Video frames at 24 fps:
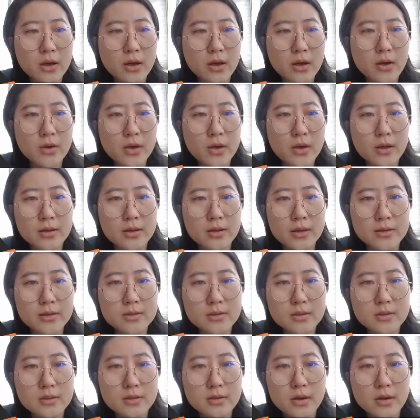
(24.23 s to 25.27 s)
Okay,
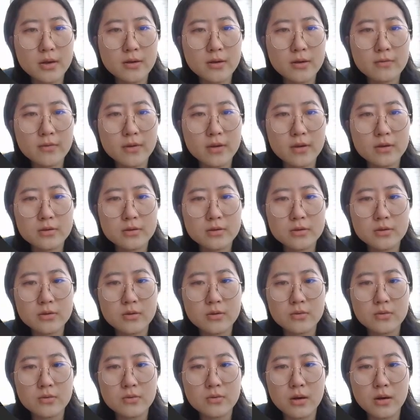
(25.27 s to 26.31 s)
let's give it
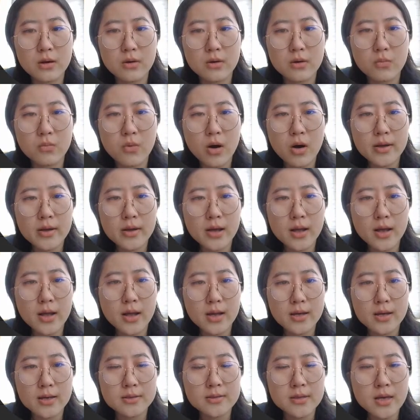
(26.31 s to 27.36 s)
to white
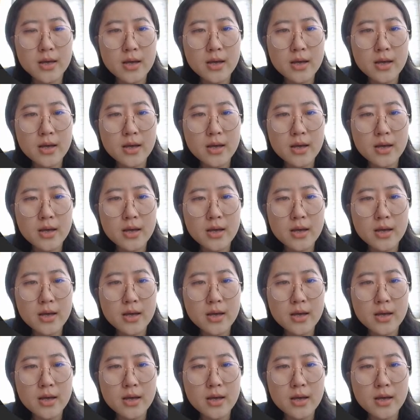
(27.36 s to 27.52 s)
color.